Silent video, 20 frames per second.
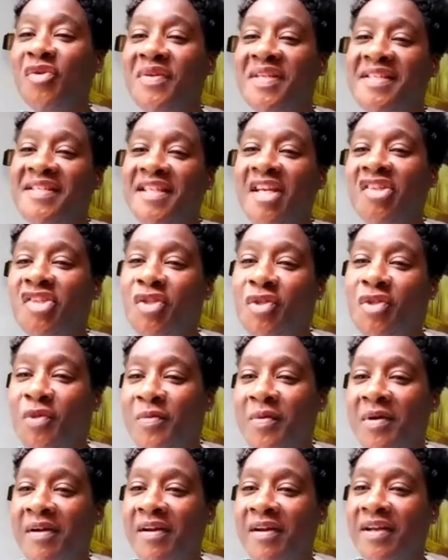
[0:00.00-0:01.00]
doing
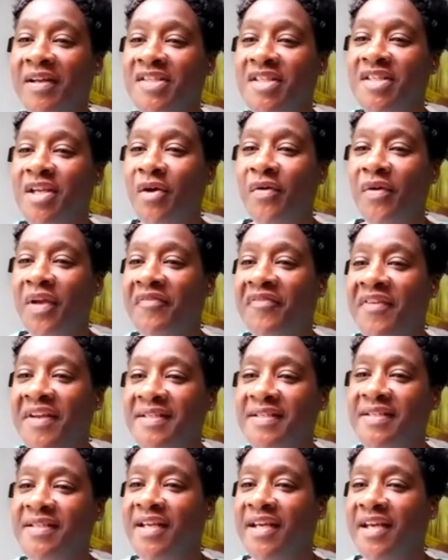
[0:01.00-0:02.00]
sessional work. So
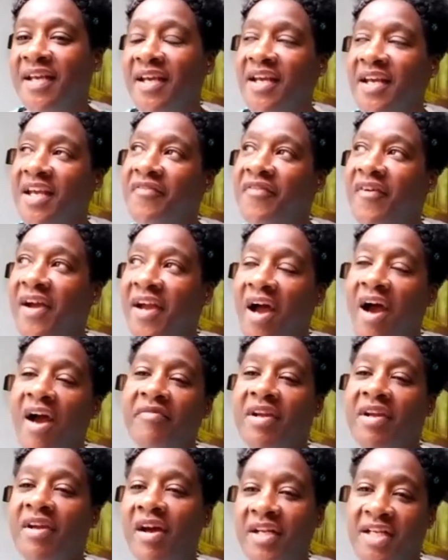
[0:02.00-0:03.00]
if
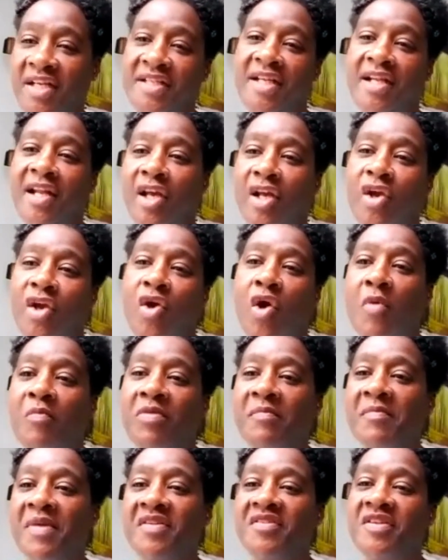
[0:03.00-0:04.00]
I regard it as a
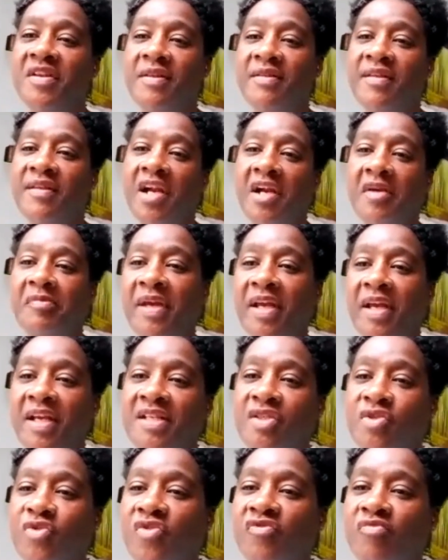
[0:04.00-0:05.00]
complementary
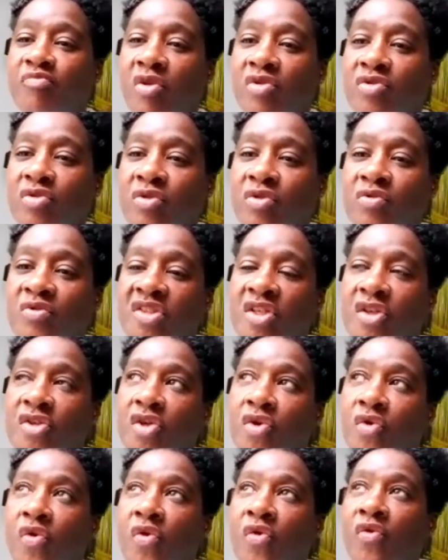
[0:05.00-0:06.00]
therapy sort of model. So
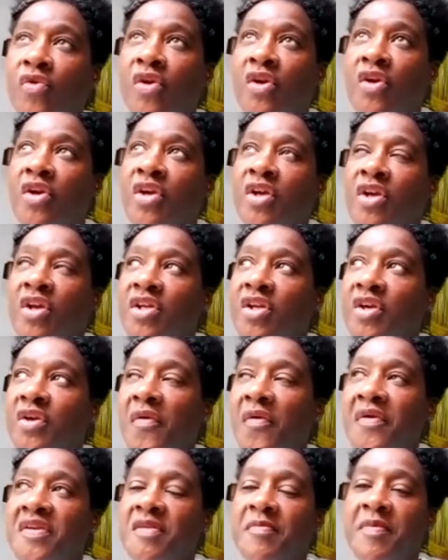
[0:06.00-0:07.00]
you're
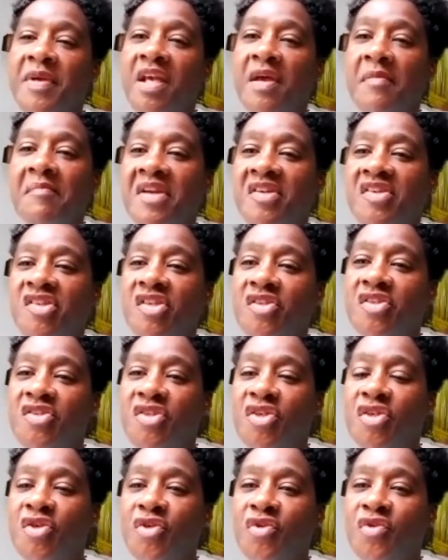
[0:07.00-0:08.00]
going to be commissioned
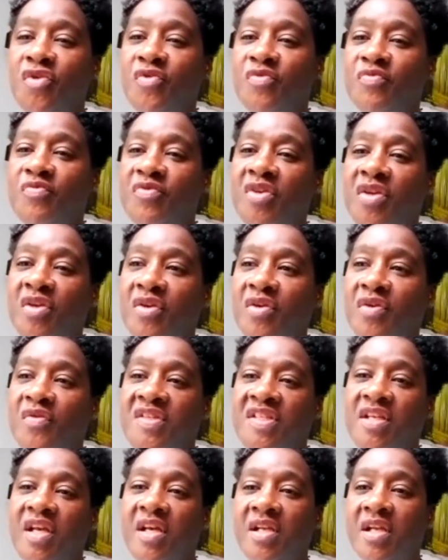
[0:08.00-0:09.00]
to do
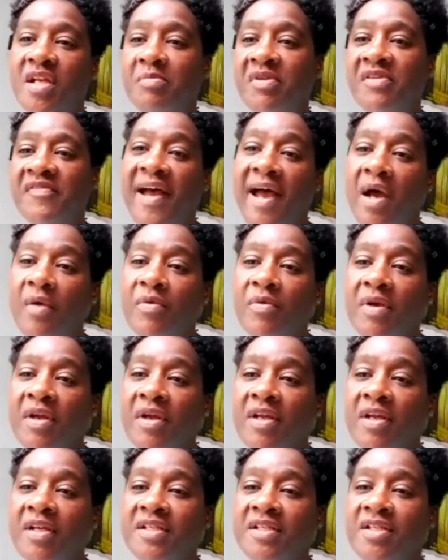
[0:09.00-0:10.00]
a certain number of
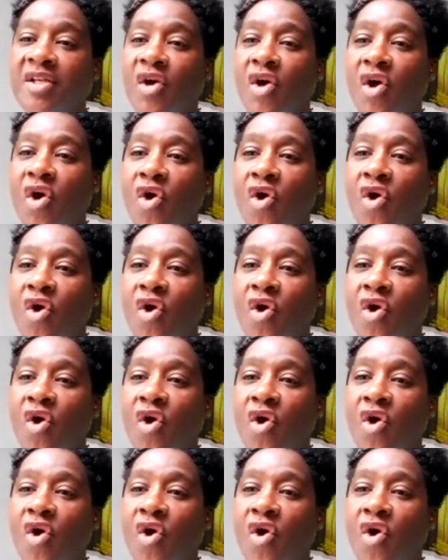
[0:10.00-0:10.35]
hours,